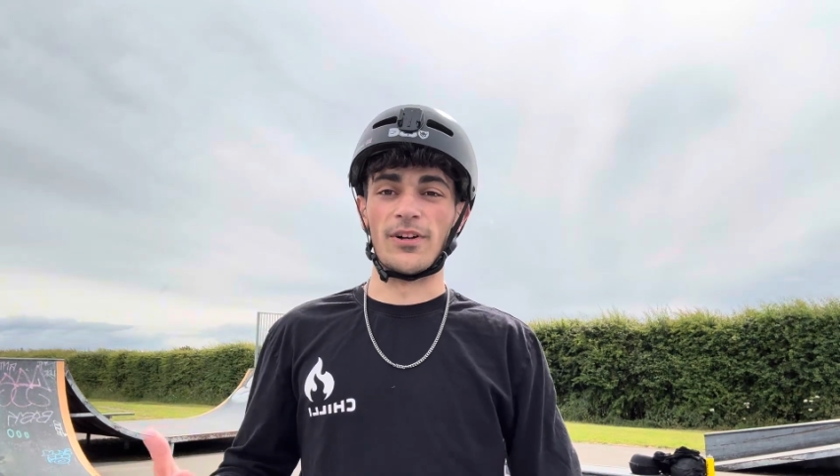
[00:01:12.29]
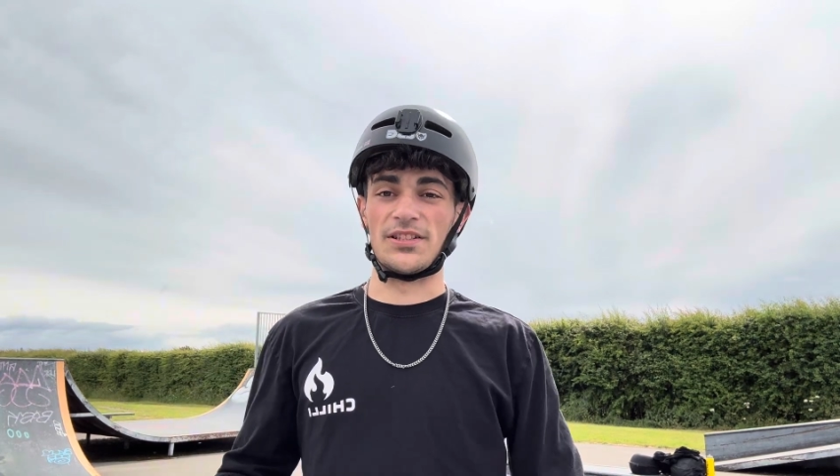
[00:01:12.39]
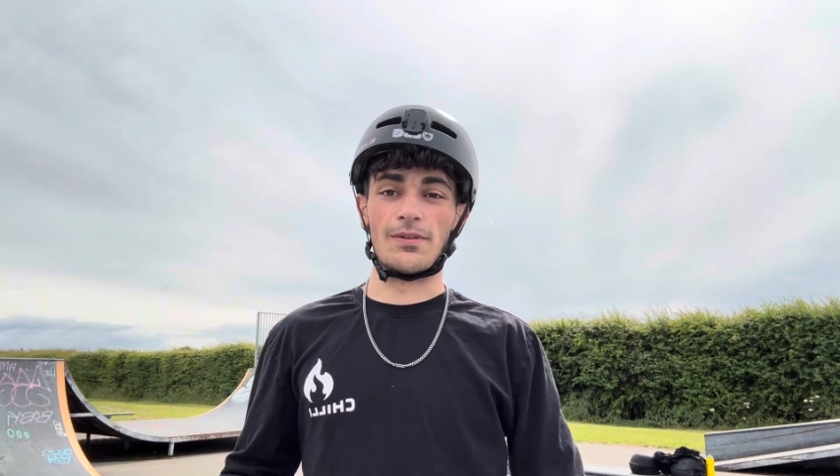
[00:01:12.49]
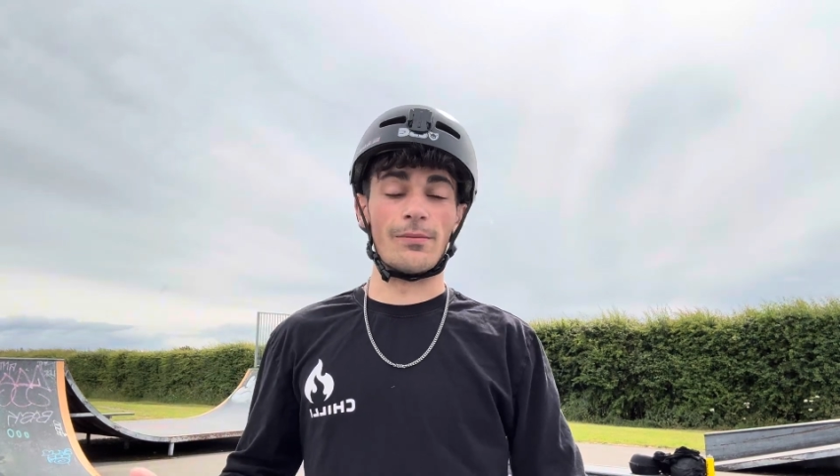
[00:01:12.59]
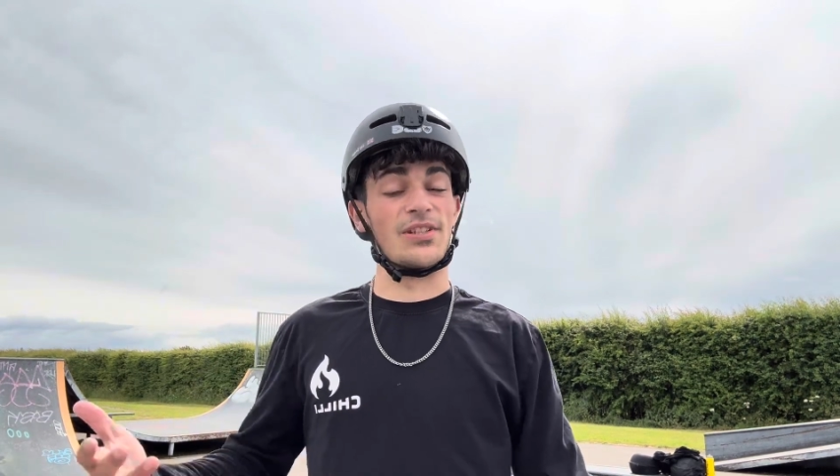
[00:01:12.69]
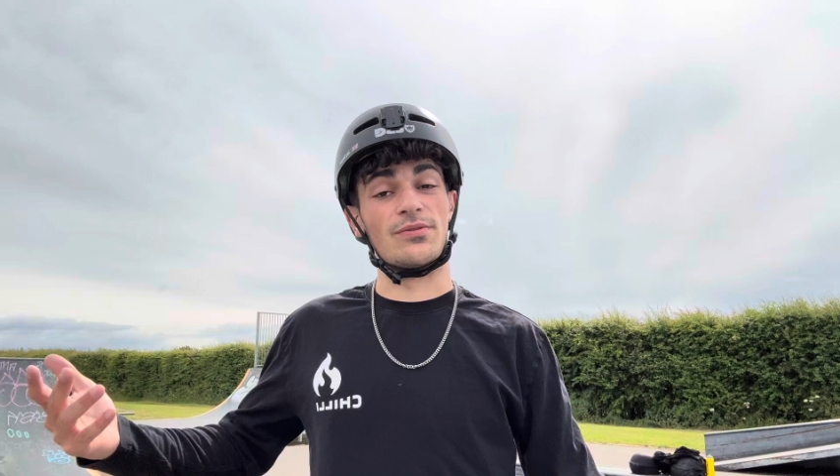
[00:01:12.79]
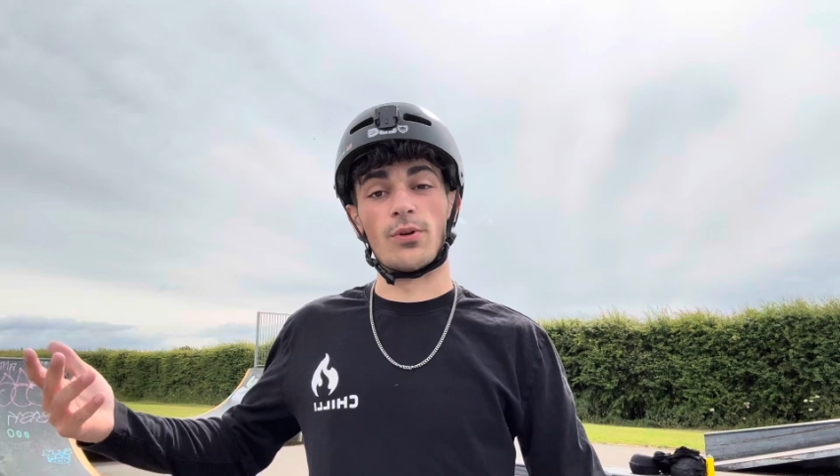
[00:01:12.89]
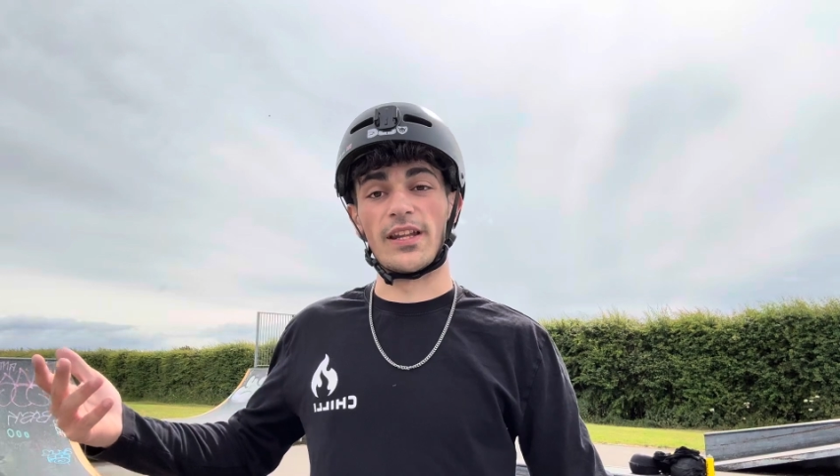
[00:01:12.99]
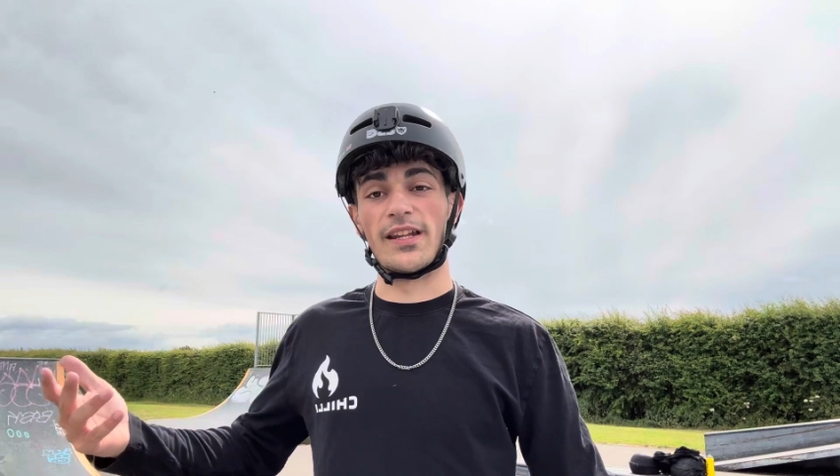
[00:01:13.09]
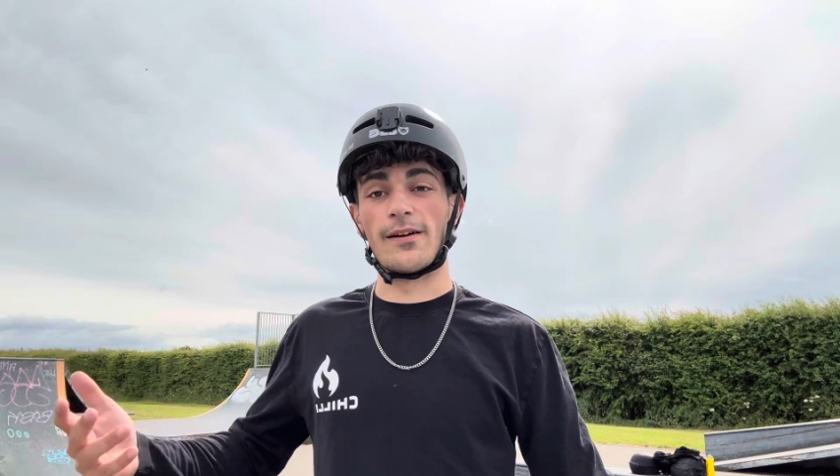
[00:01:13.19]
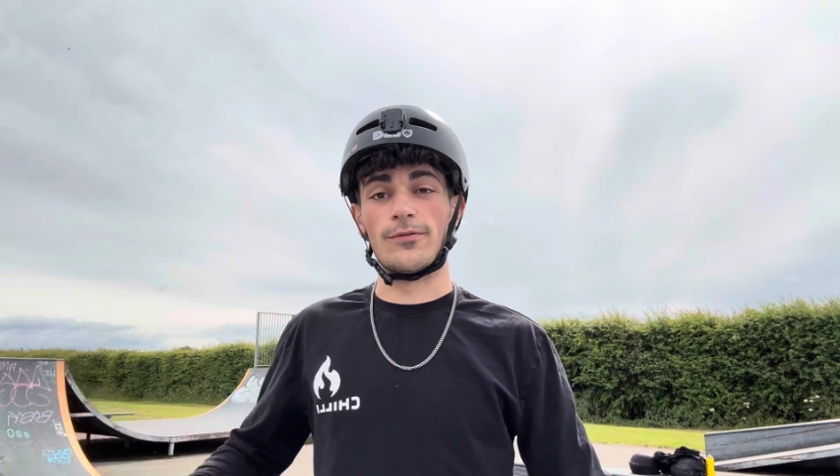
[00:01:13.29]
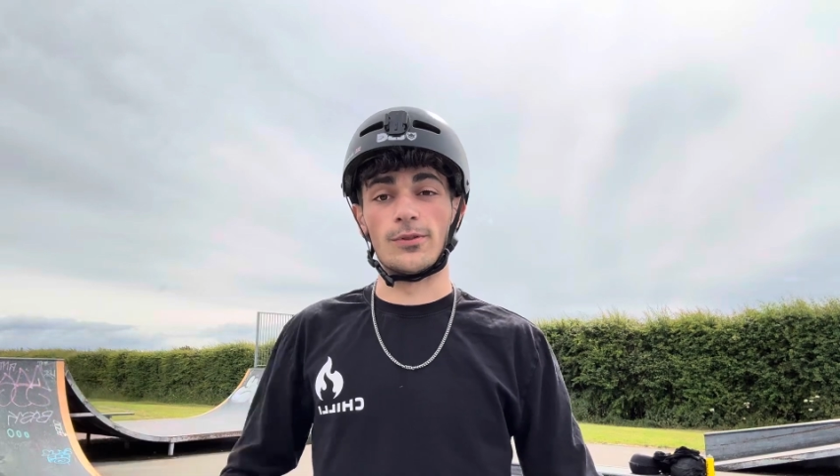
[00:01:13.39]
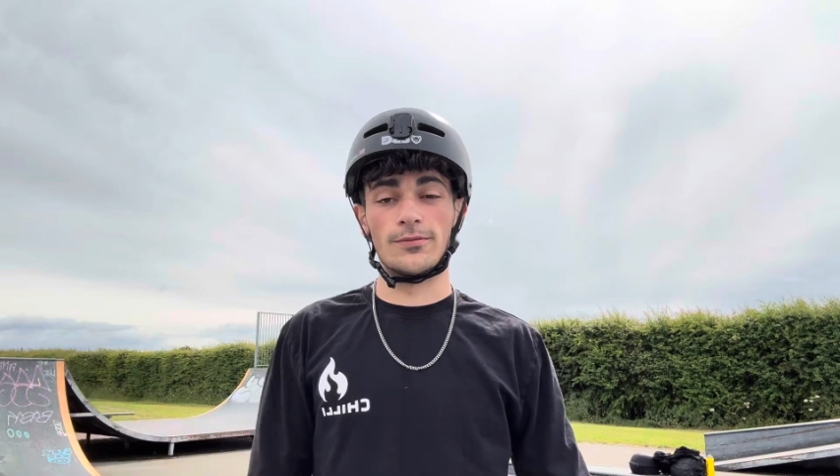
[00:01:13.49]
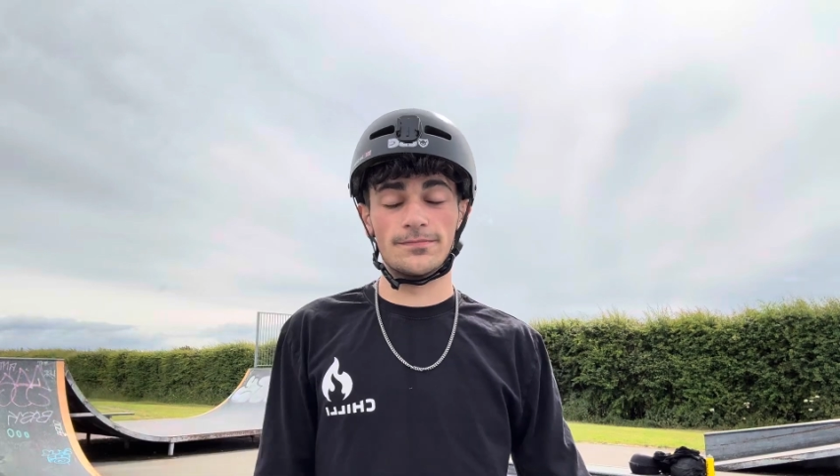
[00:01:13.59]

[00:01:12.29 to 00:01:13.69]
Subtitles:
resi ramps. That's what they're there for.